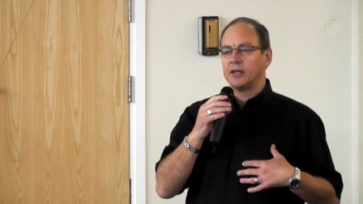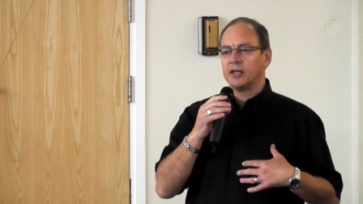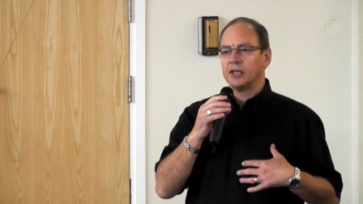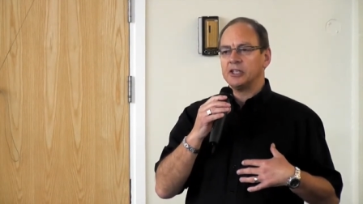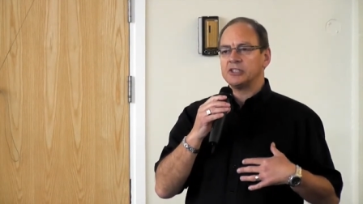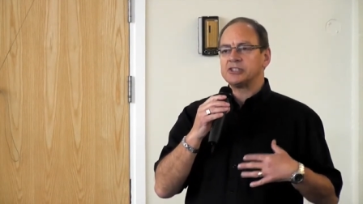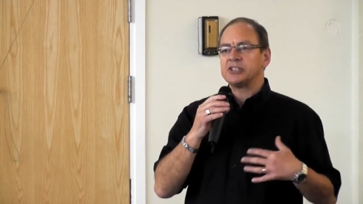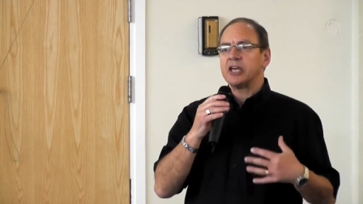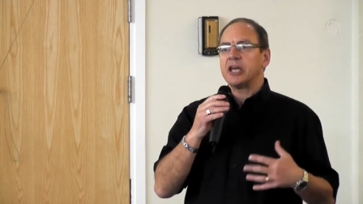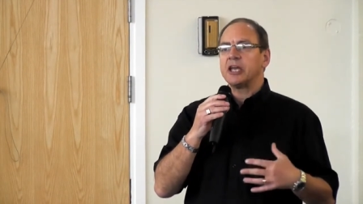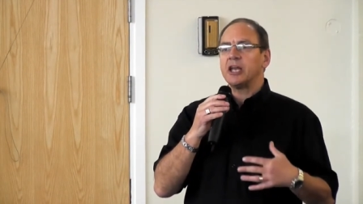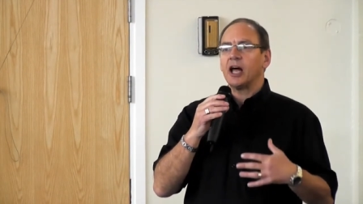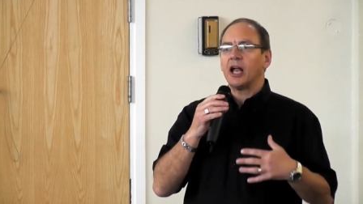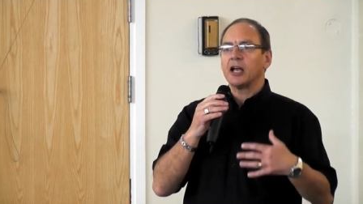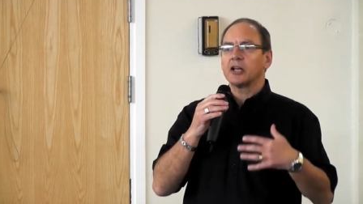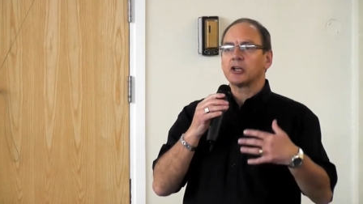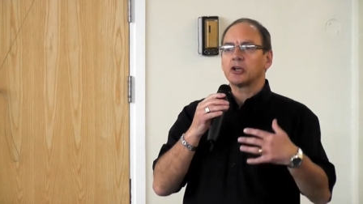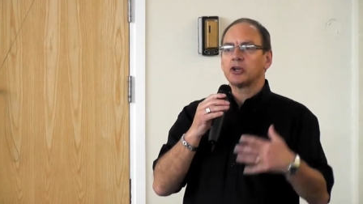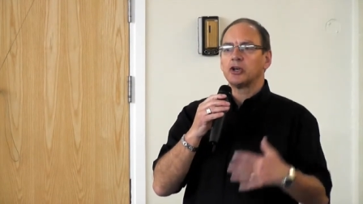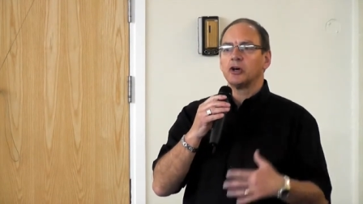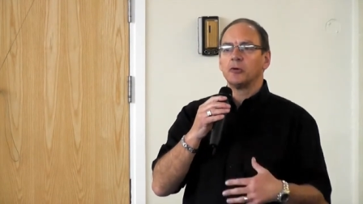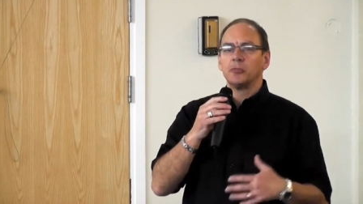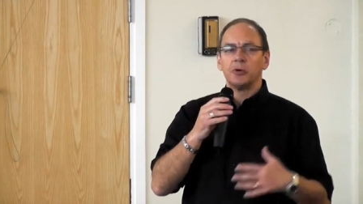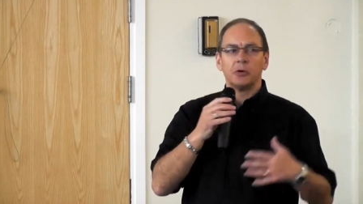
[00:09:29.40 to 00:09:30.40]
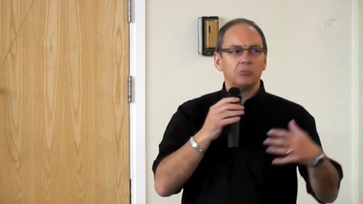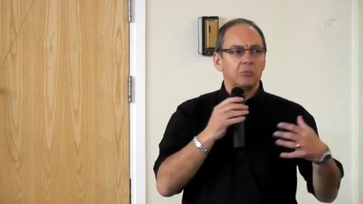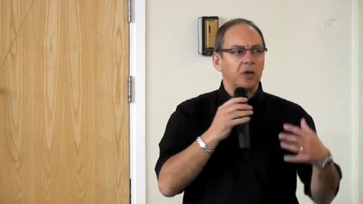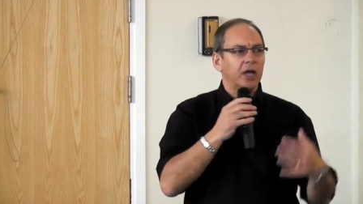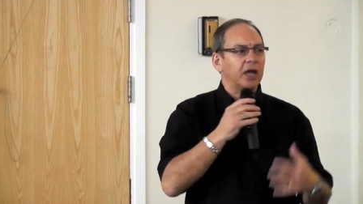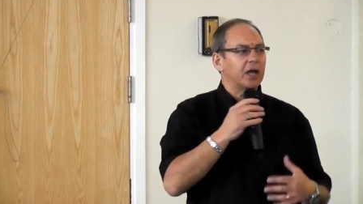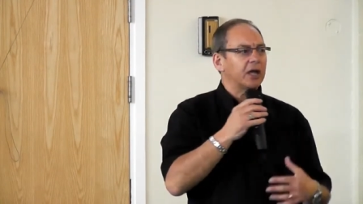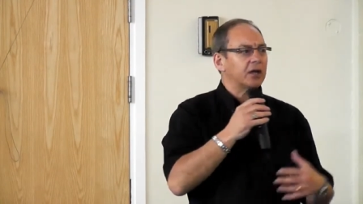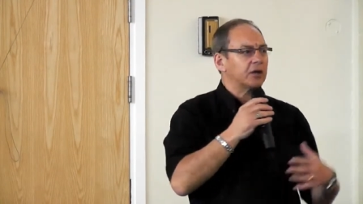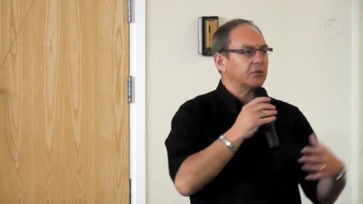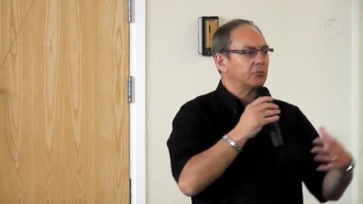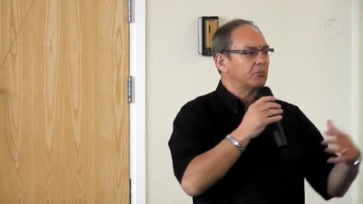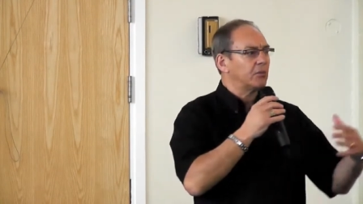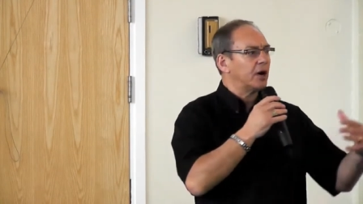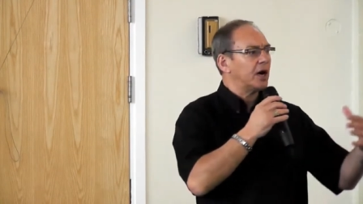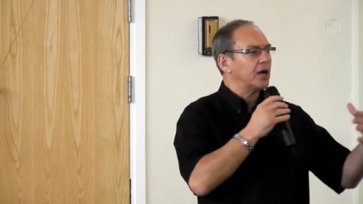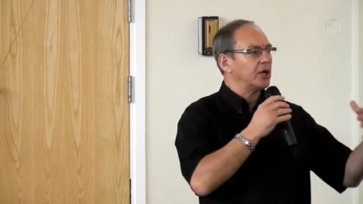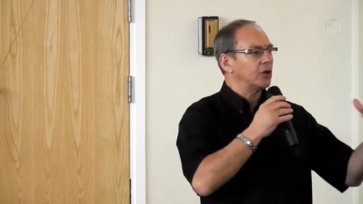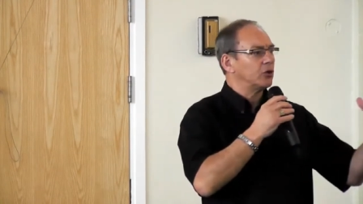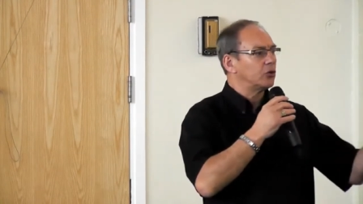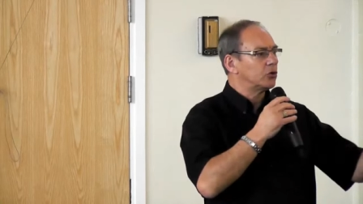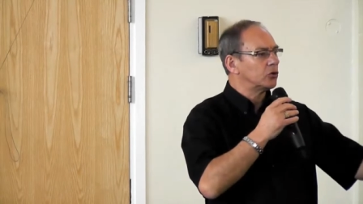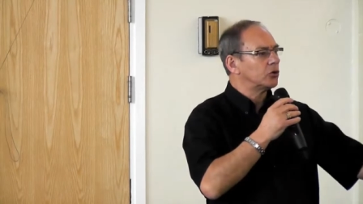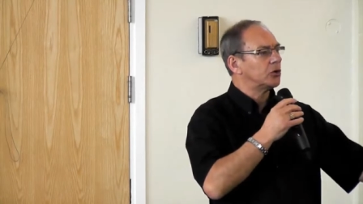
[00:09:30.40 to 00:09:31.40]
He said, I'll come and make
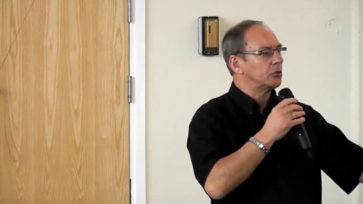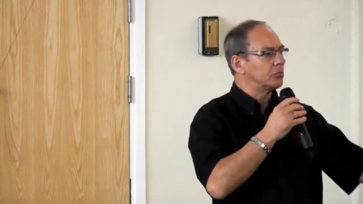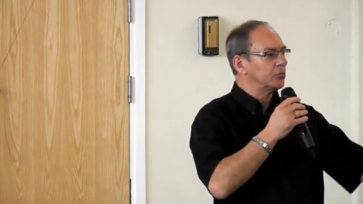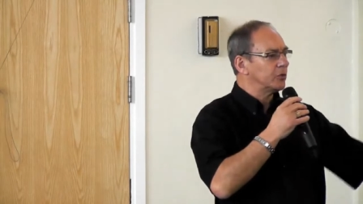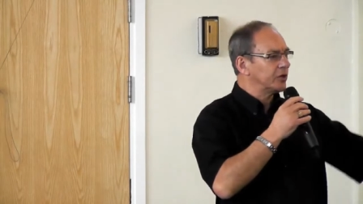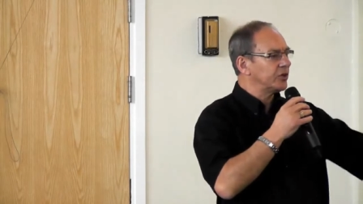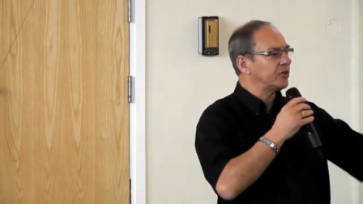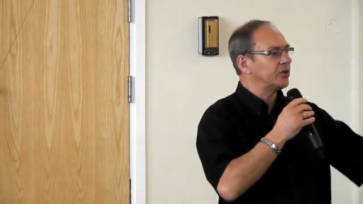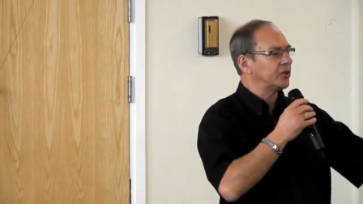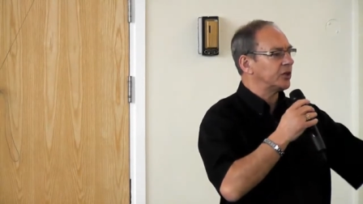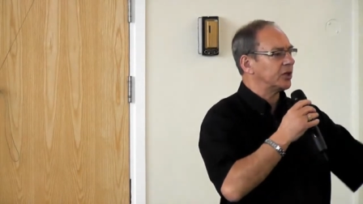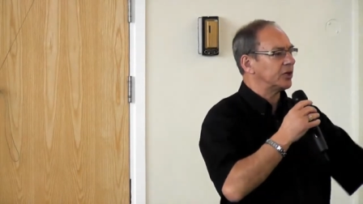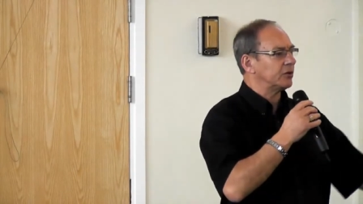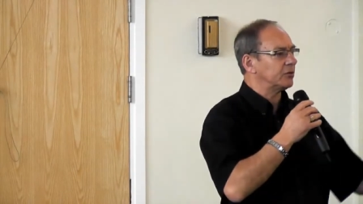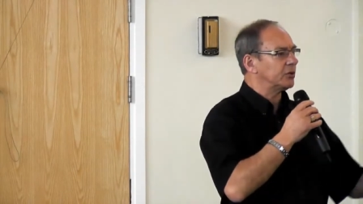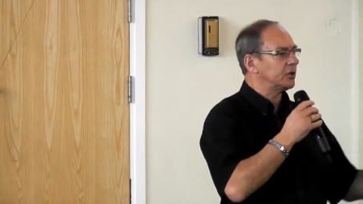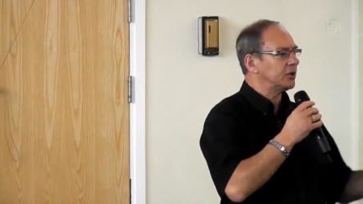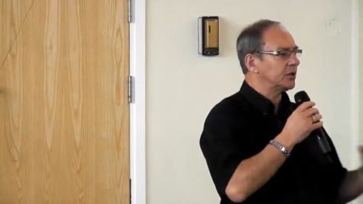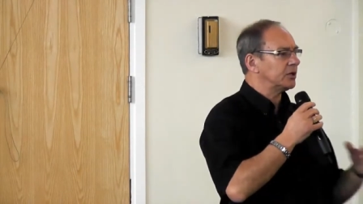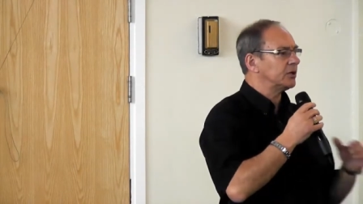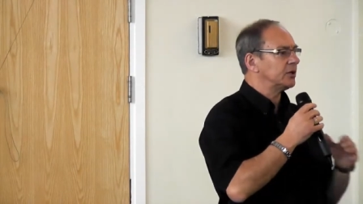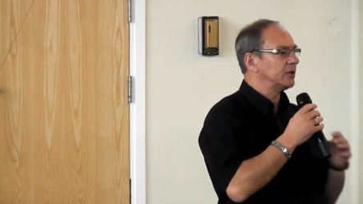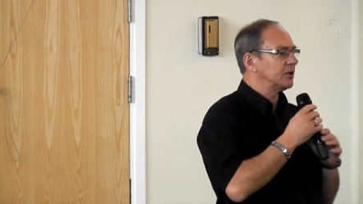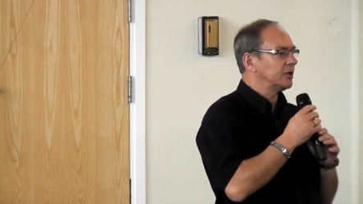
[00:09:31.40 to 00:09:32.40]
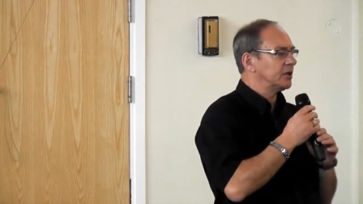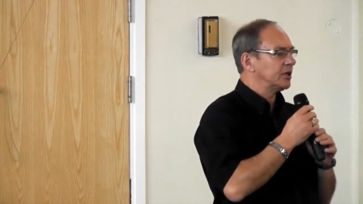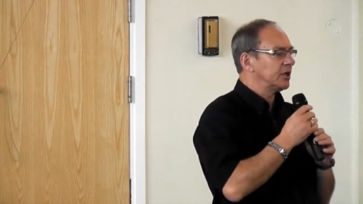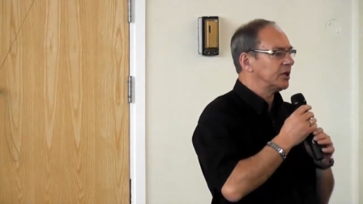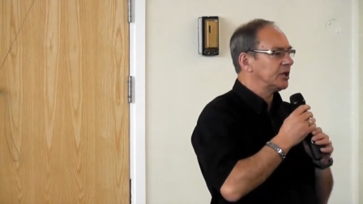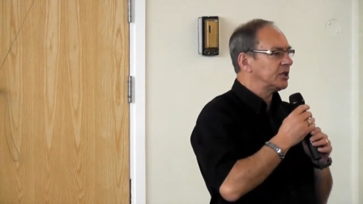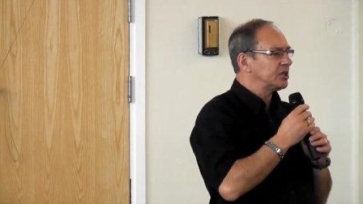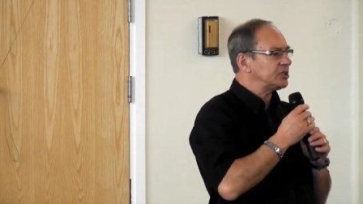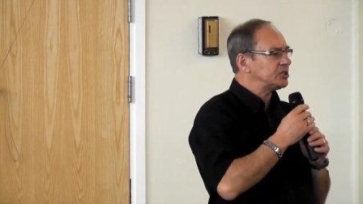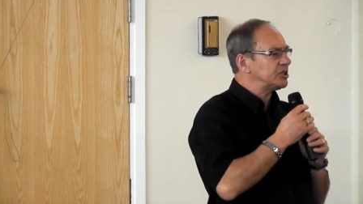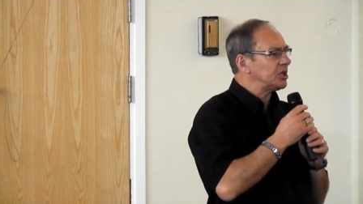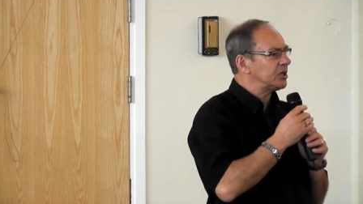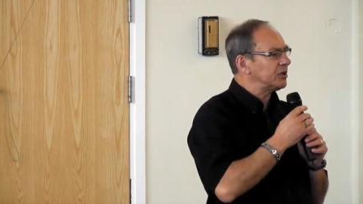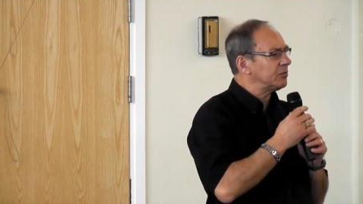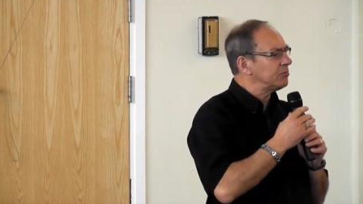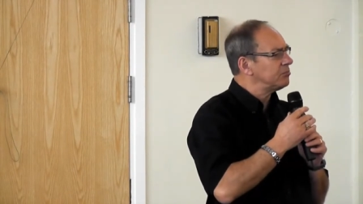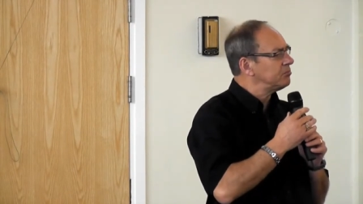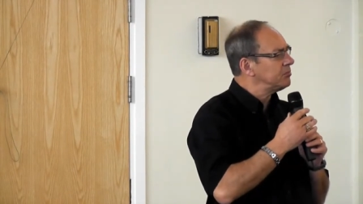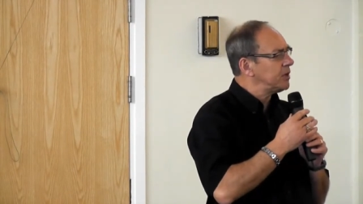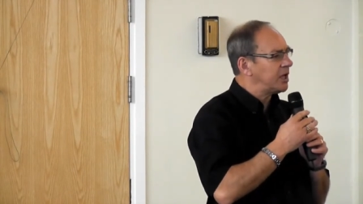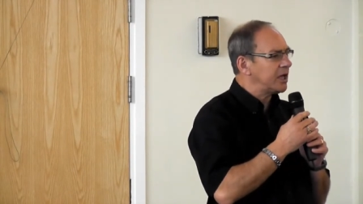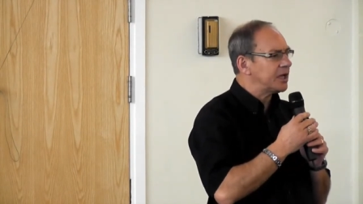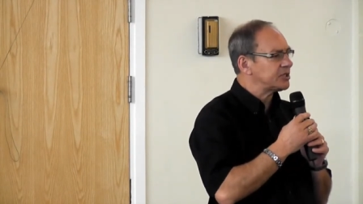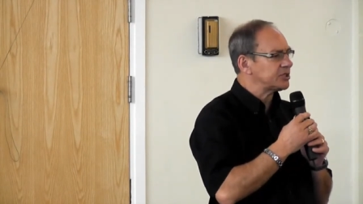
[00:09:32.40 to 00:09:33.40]
my home with you. Isn't it
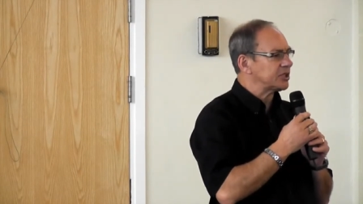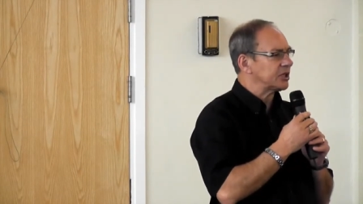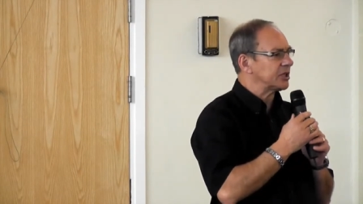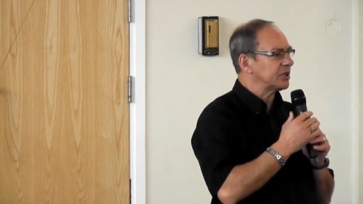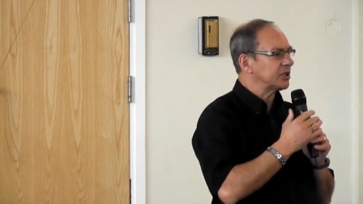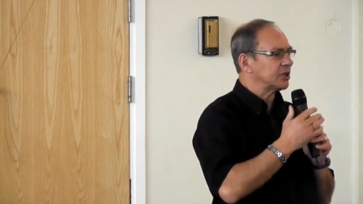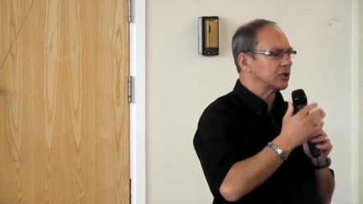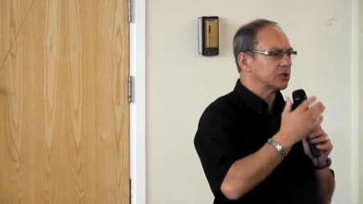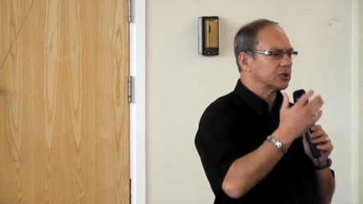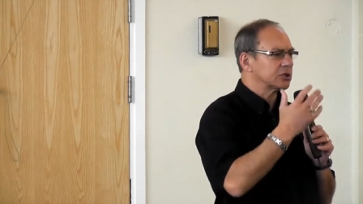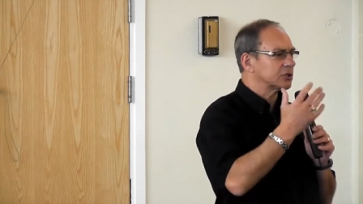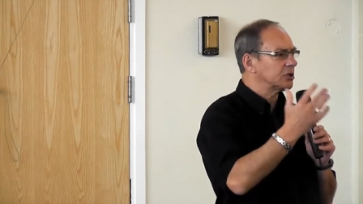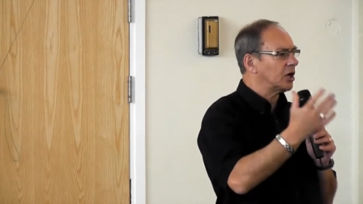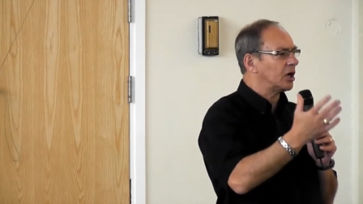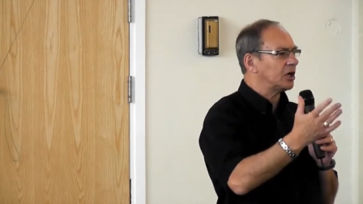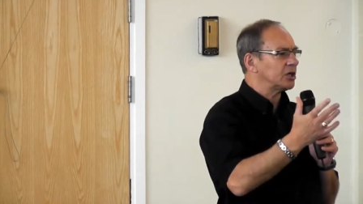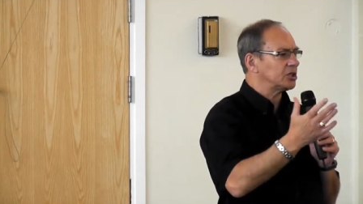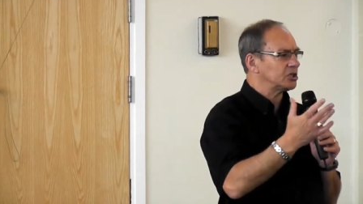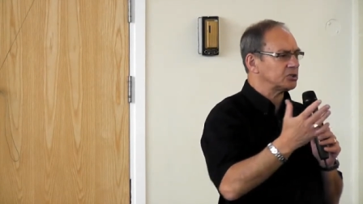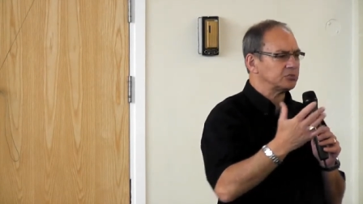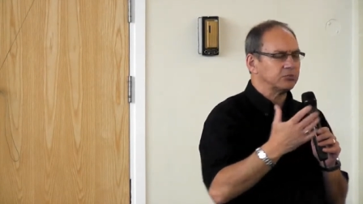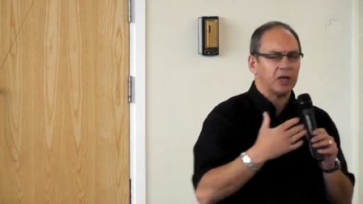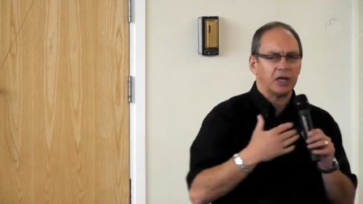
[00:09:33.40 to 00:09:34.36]
amazing that God has